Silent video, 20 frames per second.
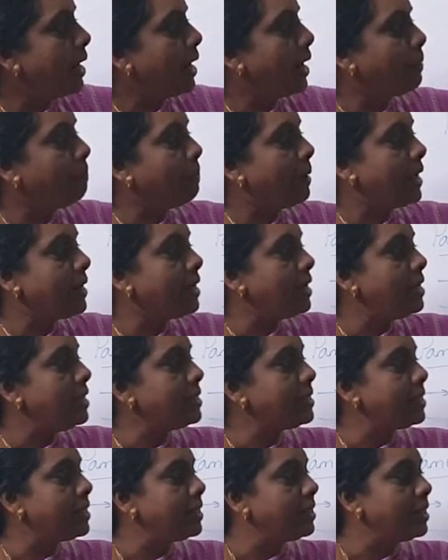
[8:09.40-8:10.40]
and by
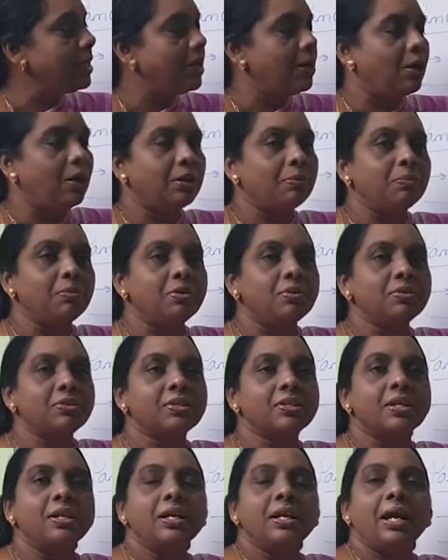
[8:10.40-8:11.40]
releasing the
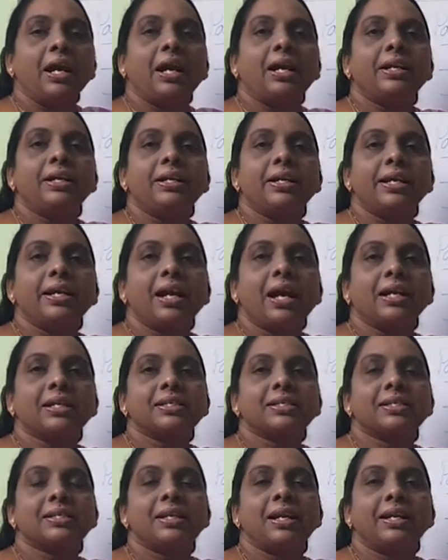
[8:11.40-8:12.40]
hormones and it
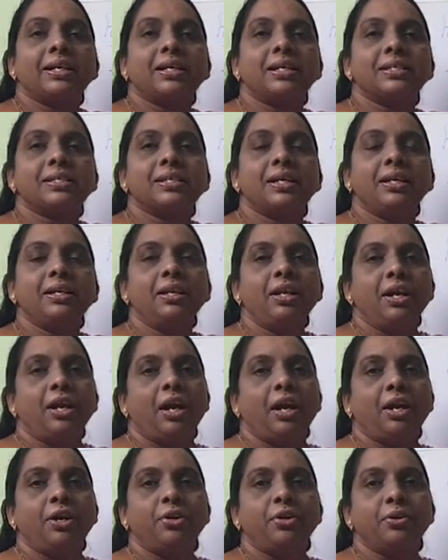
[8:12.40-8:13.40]
acts like as an
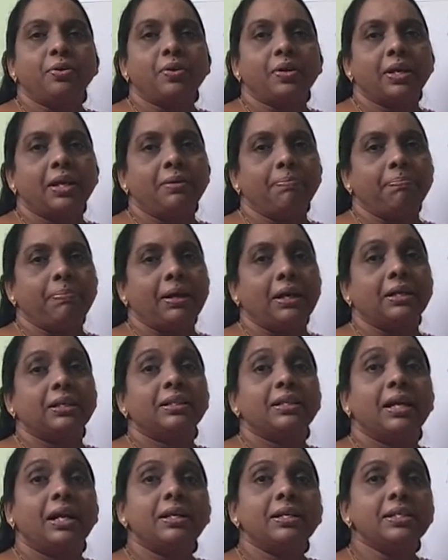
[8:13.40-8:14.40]
endocrine part.
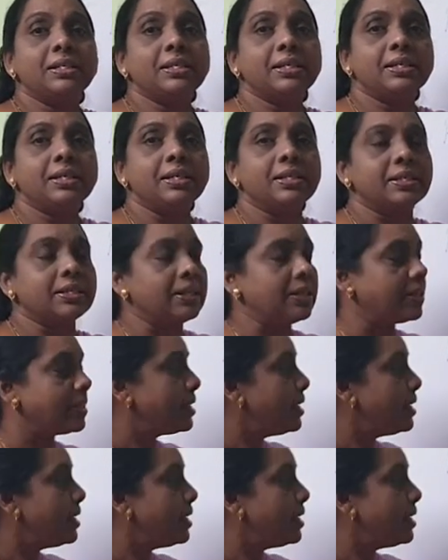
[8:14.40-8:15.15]
That is the reason